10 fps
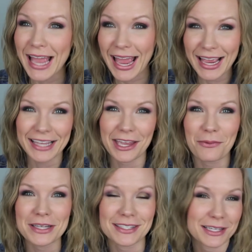yay, I
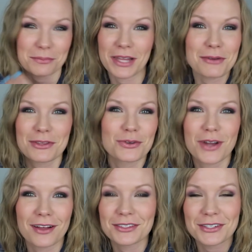can't wait to like play with new
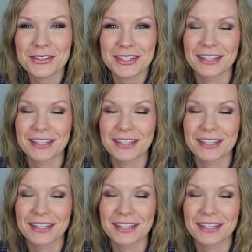colors,